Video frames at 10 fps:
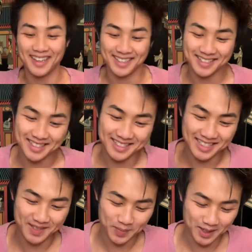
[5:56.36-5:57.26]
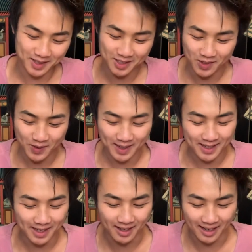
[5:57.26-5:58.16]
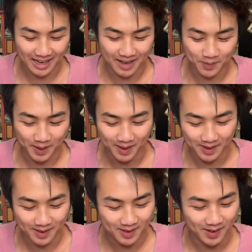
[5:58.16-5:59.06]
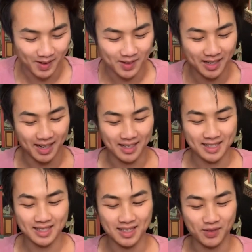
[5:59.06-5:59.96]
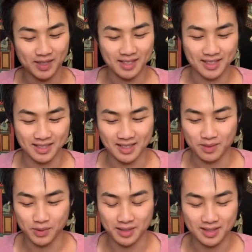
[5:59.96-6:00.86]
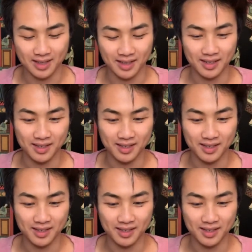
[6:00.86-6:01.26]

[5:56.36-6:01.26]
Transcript: This is a spiritual awakening happening. Okay, let's see. What does a zebra say?